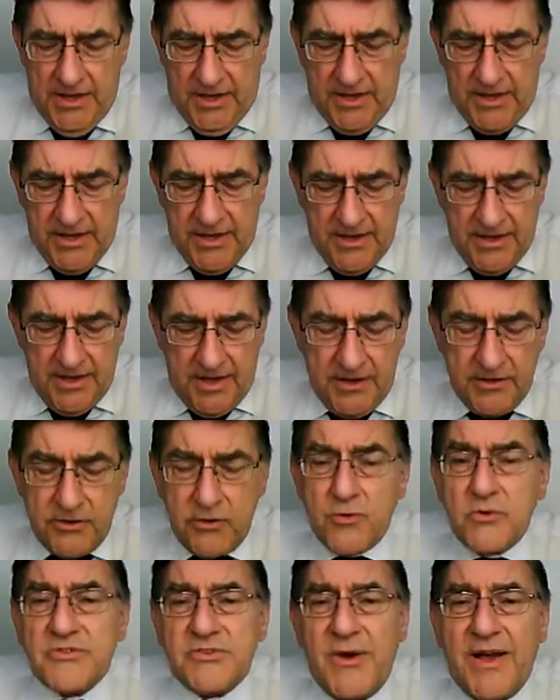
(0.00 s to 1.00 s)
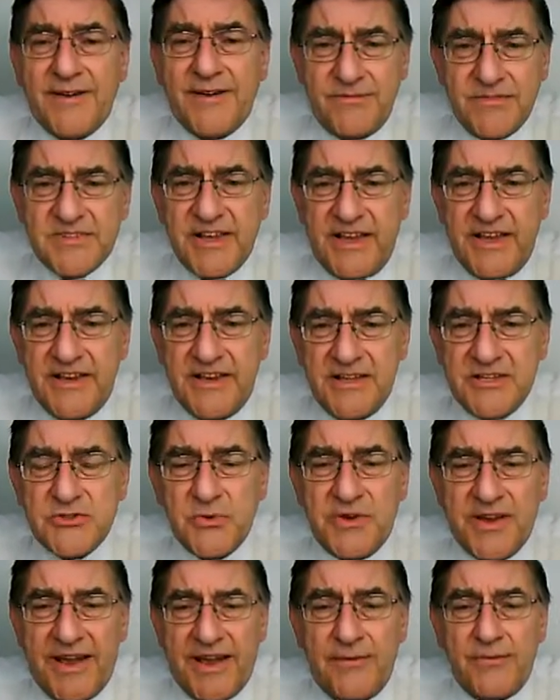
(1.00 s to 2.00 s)
I'd also haven't taken
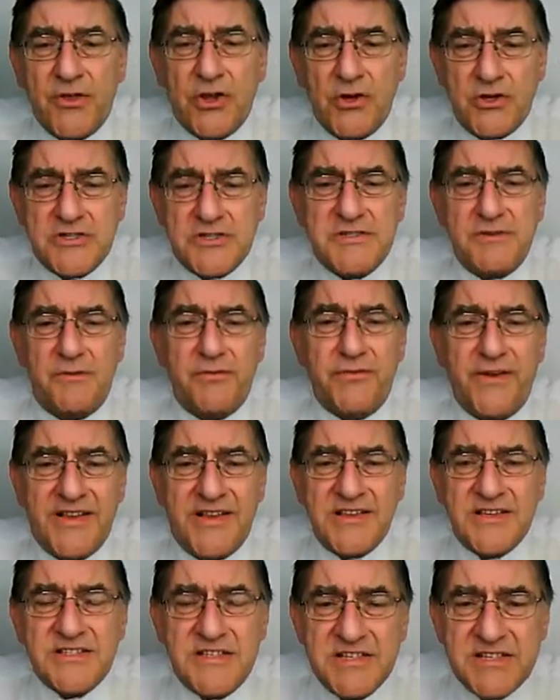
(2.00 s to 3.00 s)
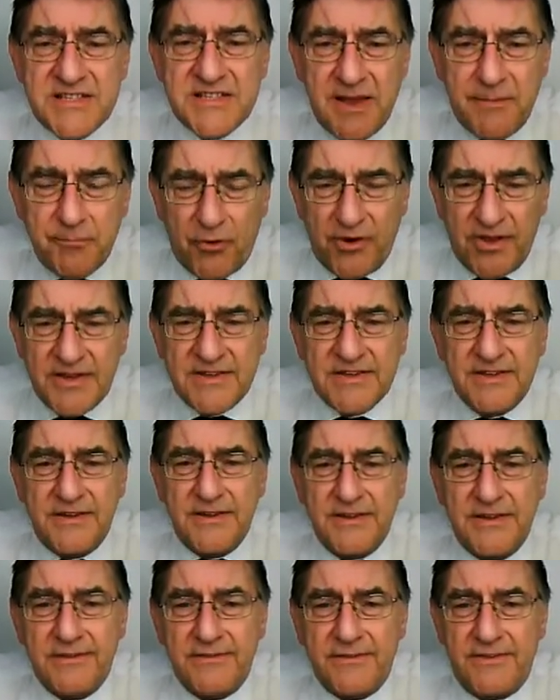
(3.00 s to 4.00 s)
into account the cost of a fence to separate
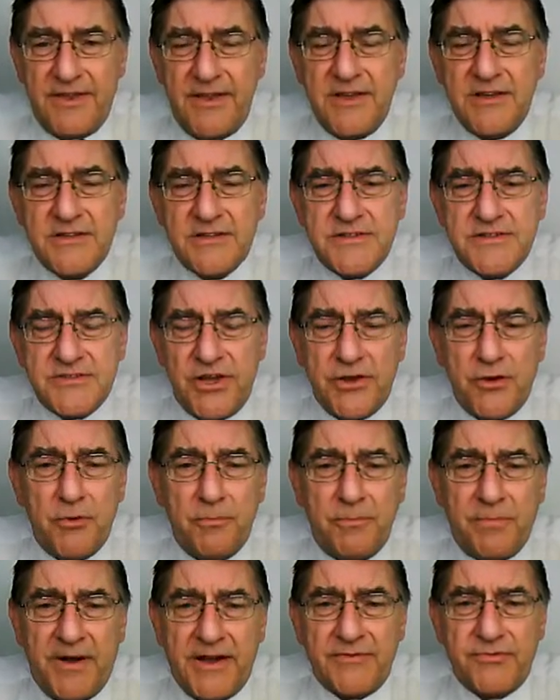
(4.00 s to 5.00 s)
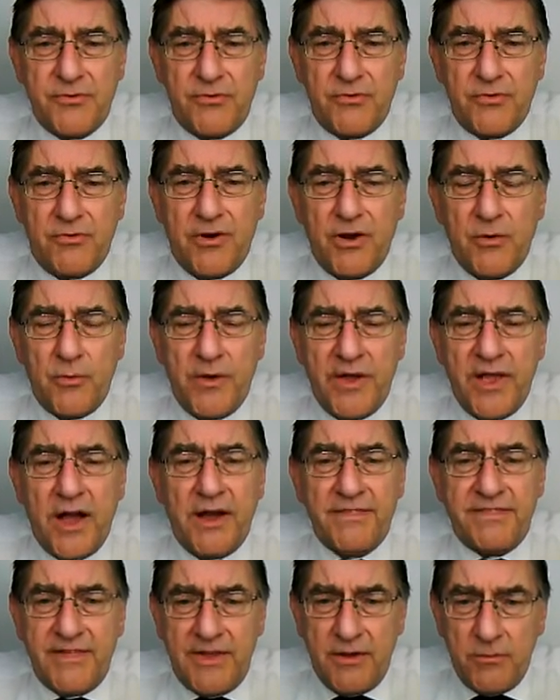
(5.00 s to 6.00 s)
the cycle path from the railway.
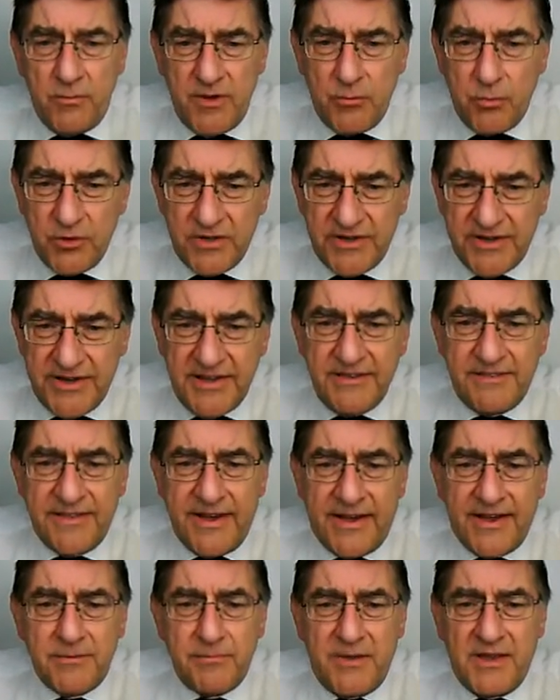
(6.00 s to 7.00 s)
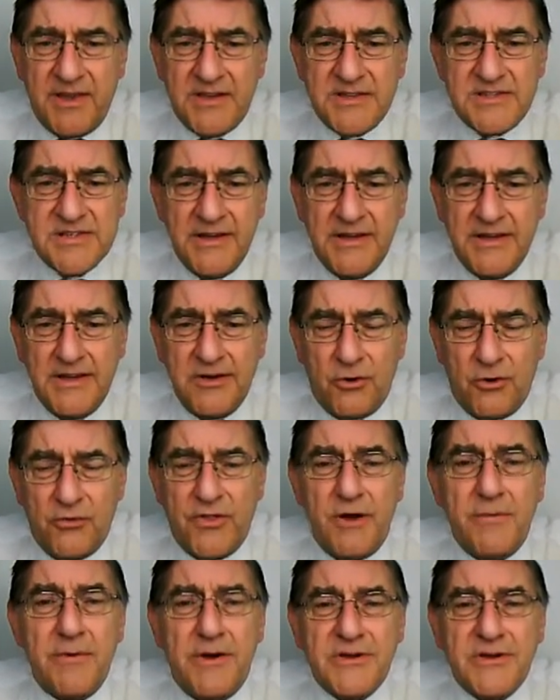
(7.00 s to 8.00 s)
I think we would need that, because
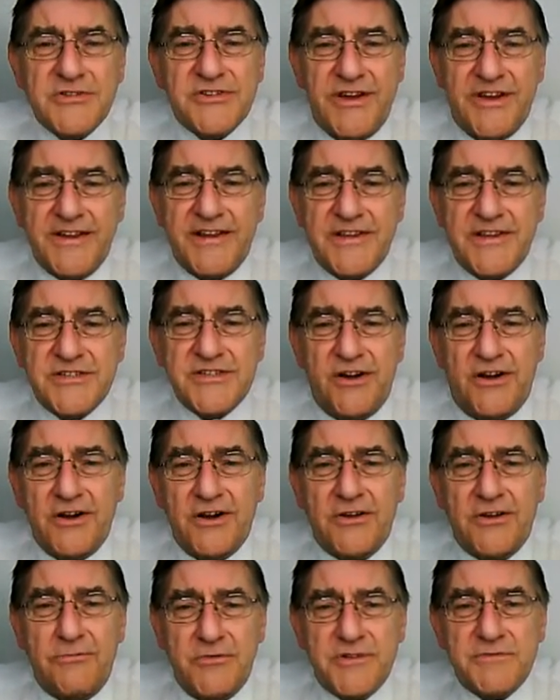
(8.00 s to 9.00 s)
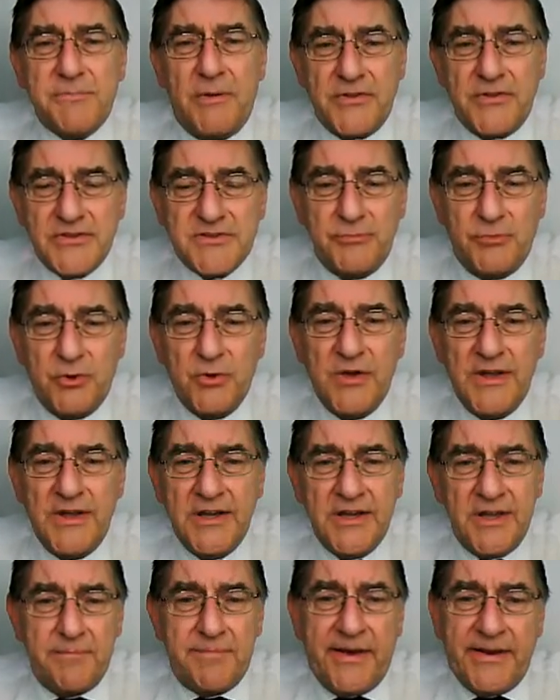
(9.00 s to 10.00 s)
although most cyclists are responsible,
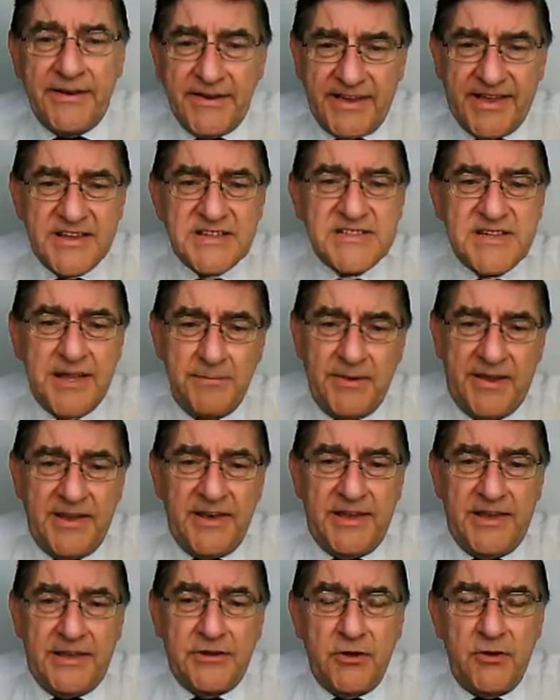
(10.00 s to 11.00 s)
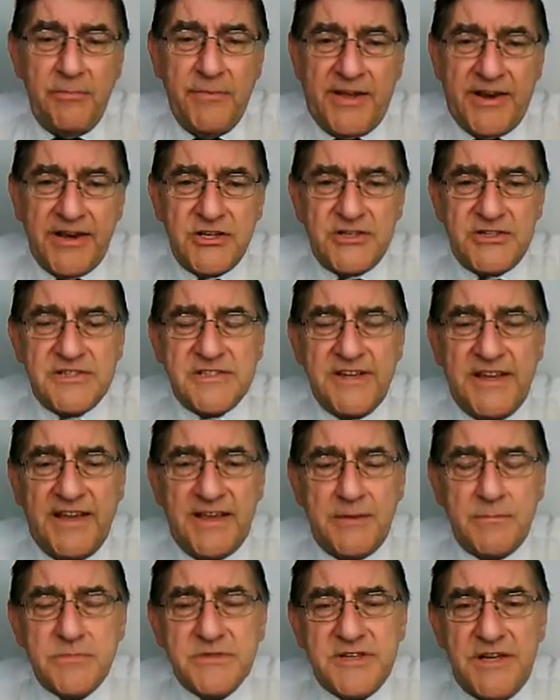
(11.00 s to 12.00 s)
you're bound to get some idiot who manages to
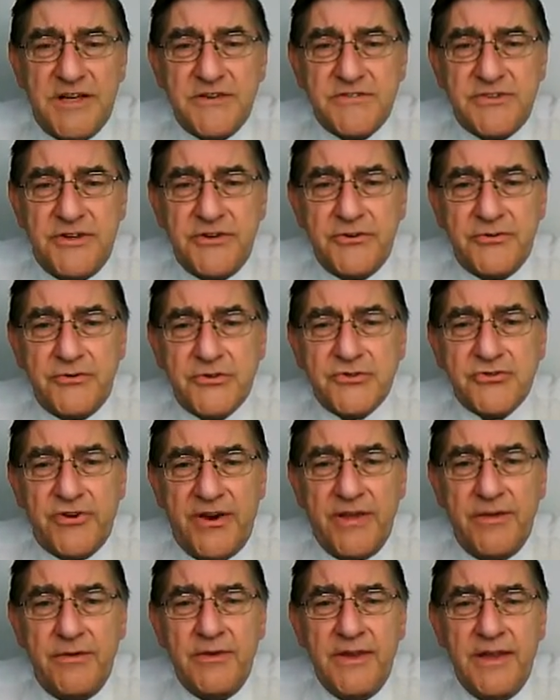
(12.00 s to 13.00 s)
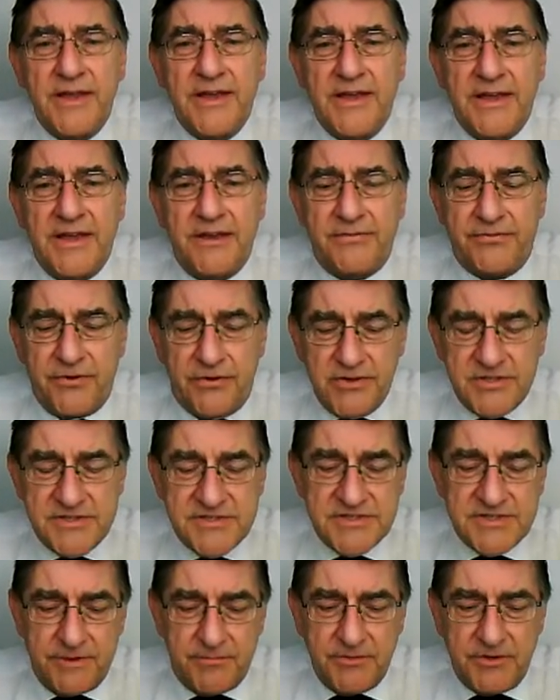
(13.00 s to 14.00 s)
get themselves under a train if there
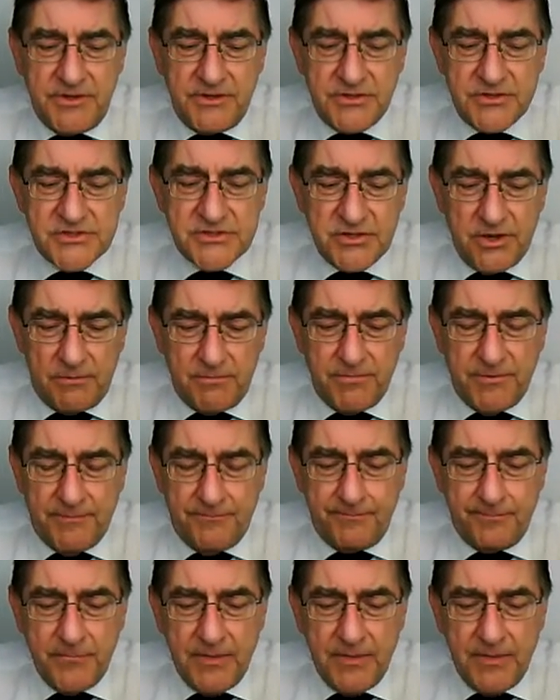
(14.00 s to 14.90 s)
isn't something to stop them.